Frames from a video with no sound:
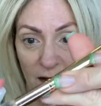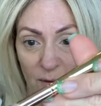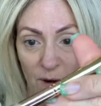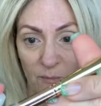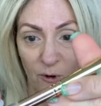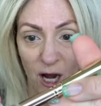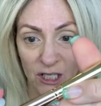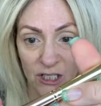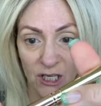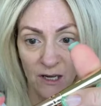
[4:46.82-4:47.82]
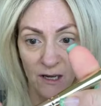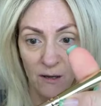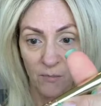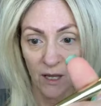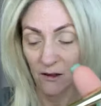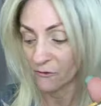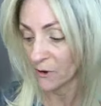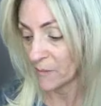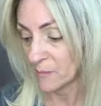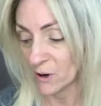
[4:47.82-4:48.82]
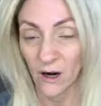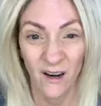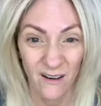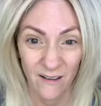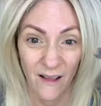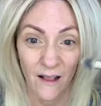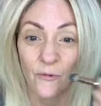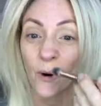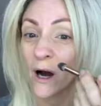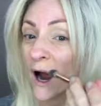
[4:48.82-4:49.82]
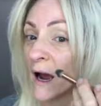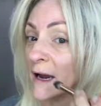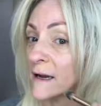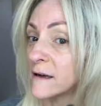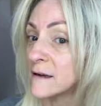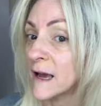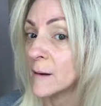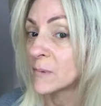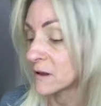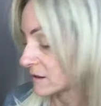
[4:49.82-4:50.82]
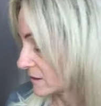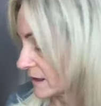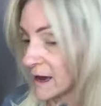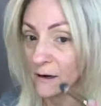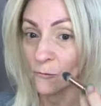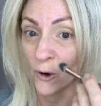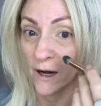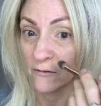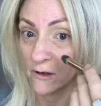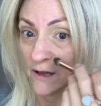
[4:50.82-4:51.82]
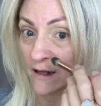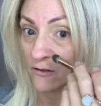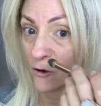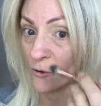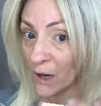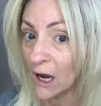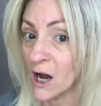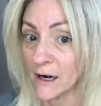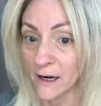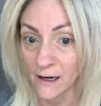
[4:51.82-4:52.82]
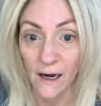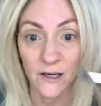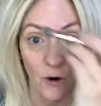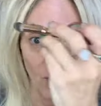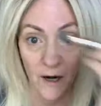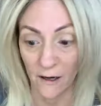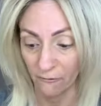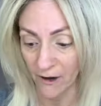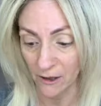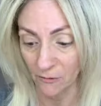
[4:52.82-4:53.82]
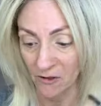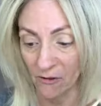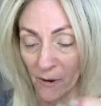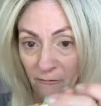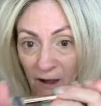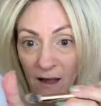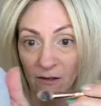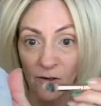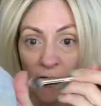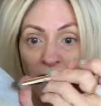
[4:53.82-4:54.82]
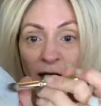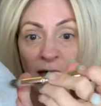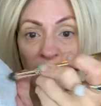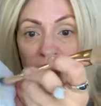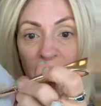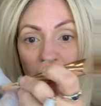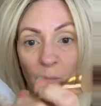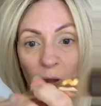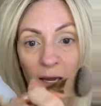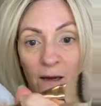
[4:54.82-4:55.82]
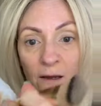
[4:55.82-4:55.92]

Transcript: it on my brush because remember that's where I dabbed that whatever that's going on and I don't want to infect the rest of my face. I take my